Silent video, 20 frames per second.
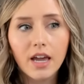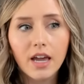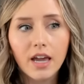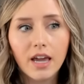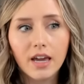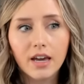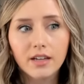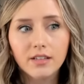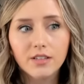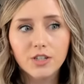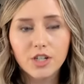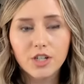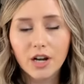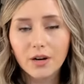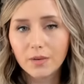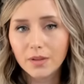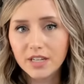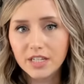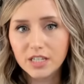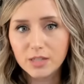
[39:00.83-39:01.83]
And
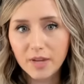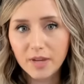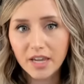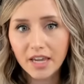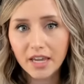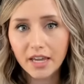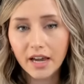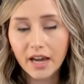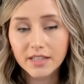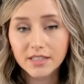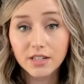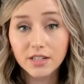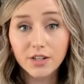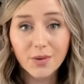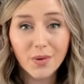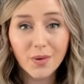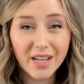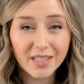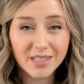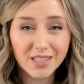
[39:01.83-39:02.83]
generally speaking, as a
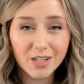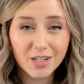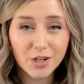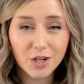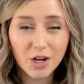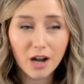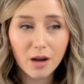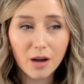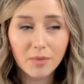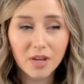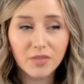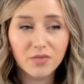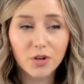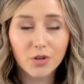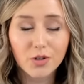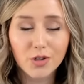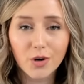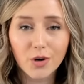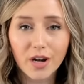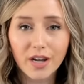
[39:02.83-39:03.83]
new Etsy shop, if you're
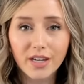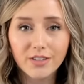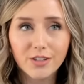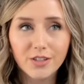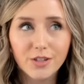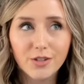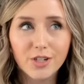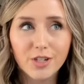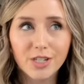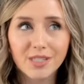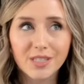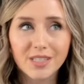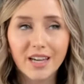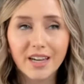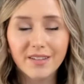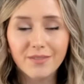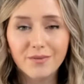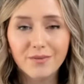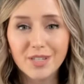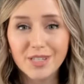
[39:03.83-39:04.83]
trying to just
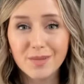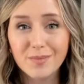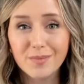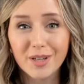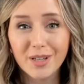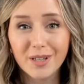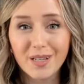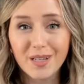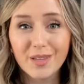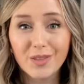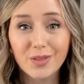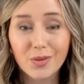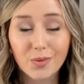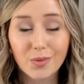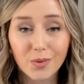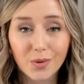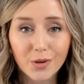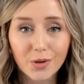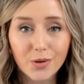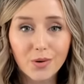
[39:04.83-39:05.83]
get visibility
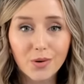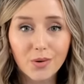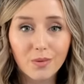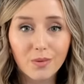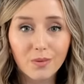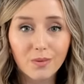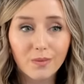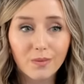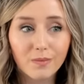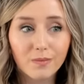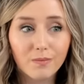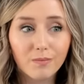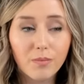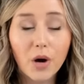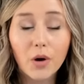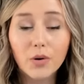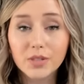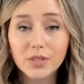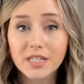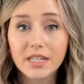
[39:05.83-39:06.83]
through
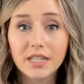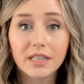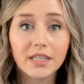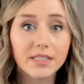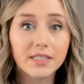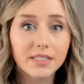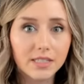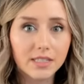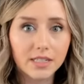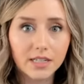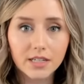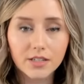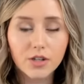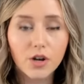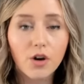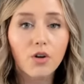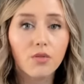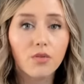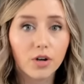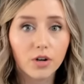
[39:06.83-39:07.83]
posting listings
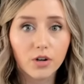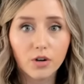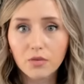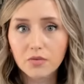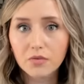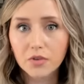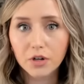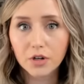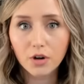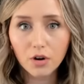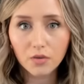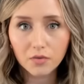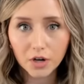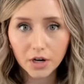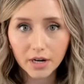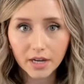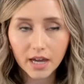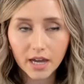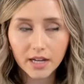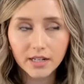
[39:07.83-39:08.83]
over and over and over
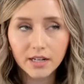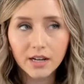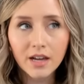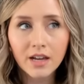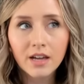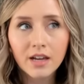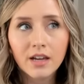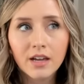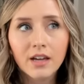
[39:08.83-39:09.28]
again,